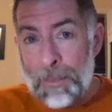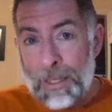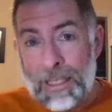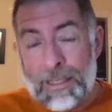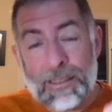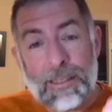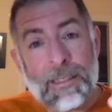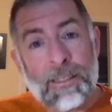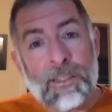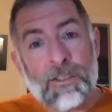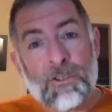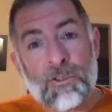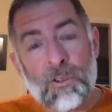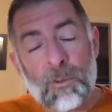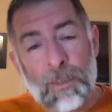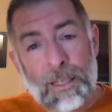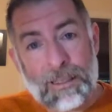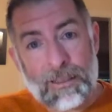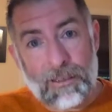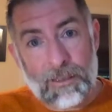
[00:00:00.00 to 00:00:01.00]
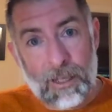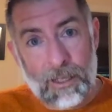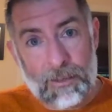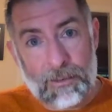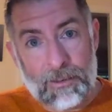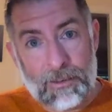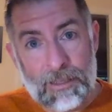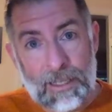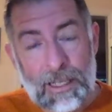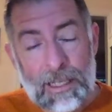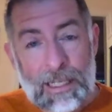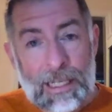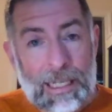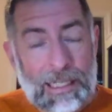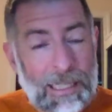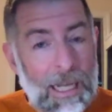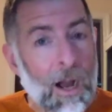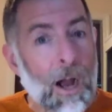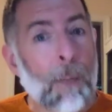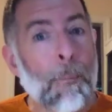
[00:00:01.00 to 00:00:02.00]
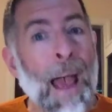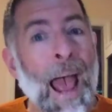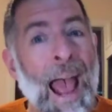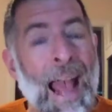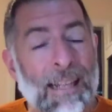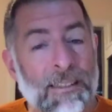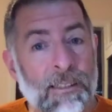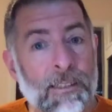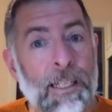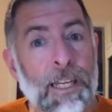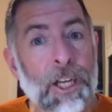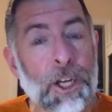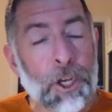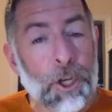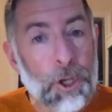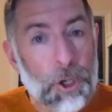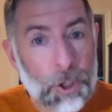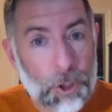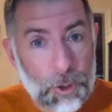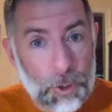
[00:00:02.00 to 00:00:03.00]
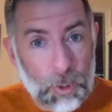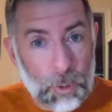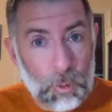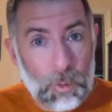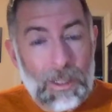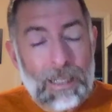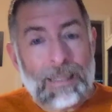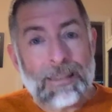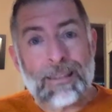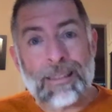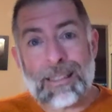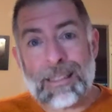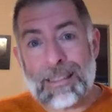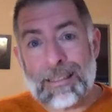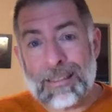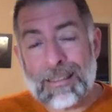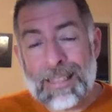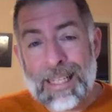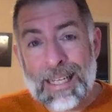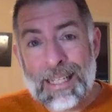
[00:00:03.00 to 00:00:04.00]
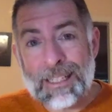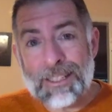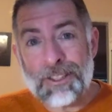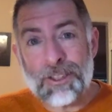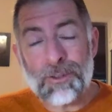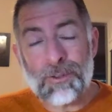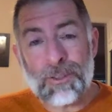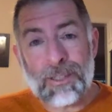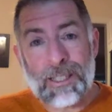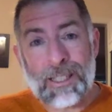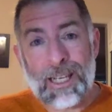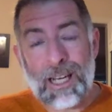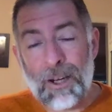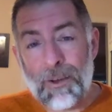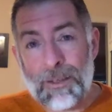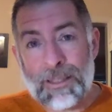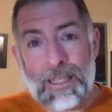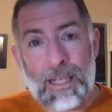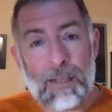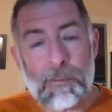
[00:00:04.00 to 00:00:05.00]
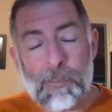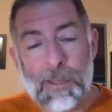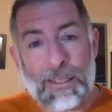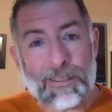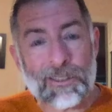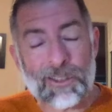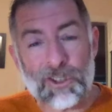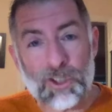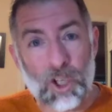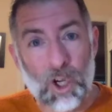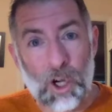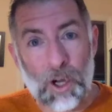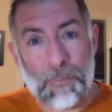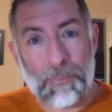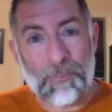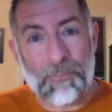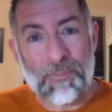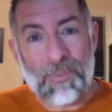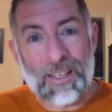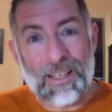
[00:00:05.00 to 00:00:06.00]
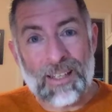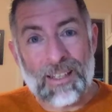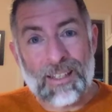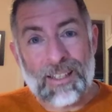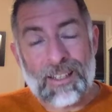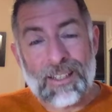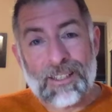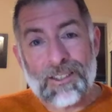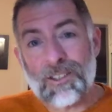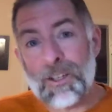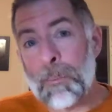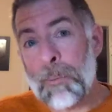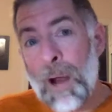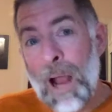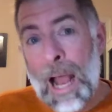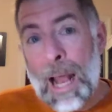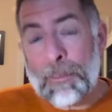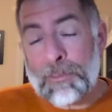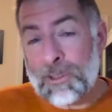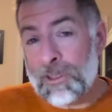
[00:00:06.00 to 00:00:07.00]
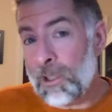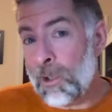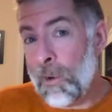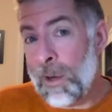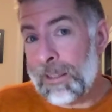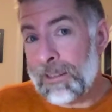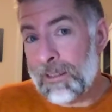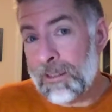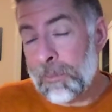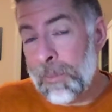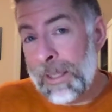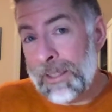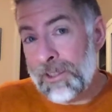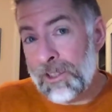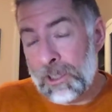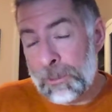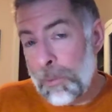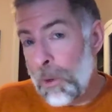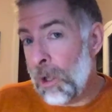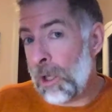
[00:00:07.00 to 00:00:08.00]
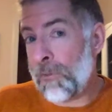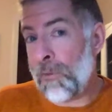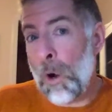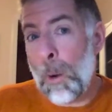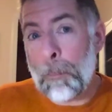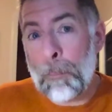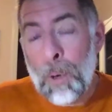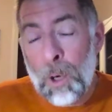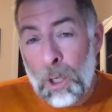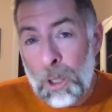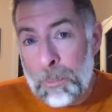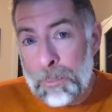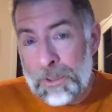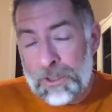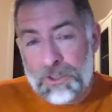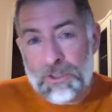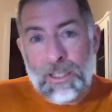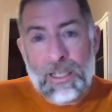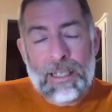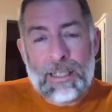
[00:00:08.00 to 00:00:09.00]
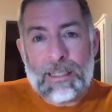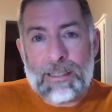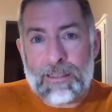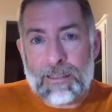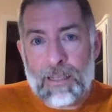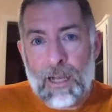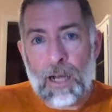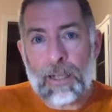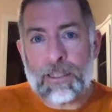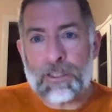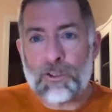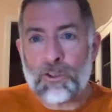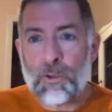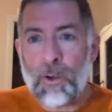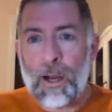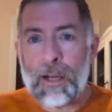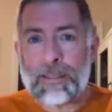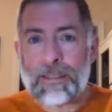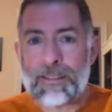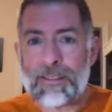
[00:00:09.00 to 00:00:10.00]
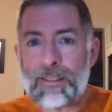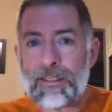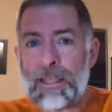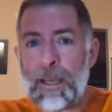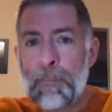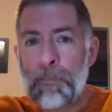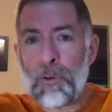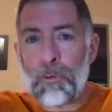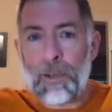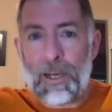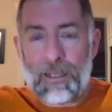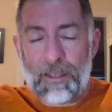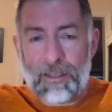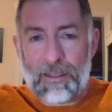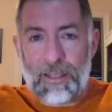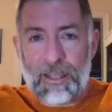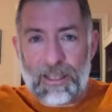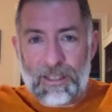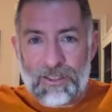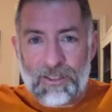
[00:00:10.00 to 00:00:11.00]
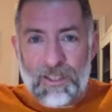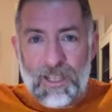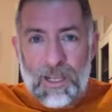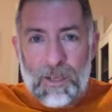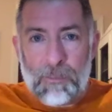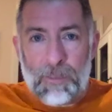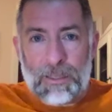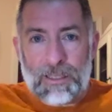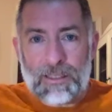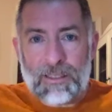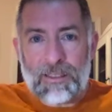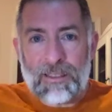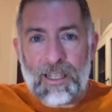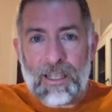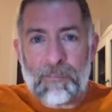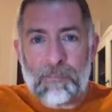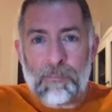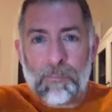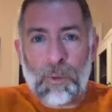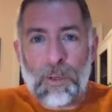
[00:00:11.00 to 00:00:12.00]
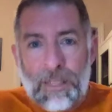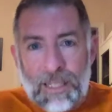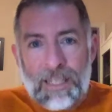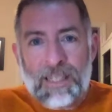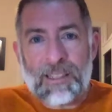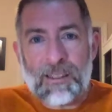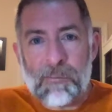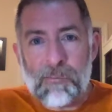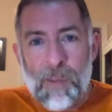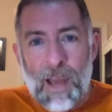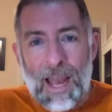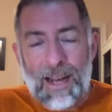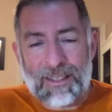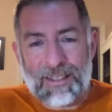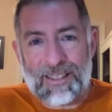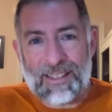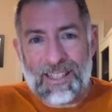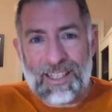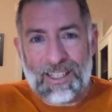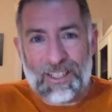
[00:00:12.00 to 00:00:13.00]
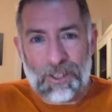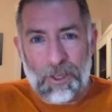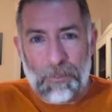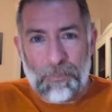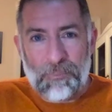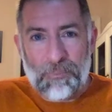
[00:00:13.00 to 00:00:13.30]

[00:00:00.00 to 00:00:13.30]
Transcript: and I did this through my Son. And now I'm asking you to continue to carry that message on. So perhaps the greatest message, part of our purpose, is not in trying to separate things, but instead bringing them back together,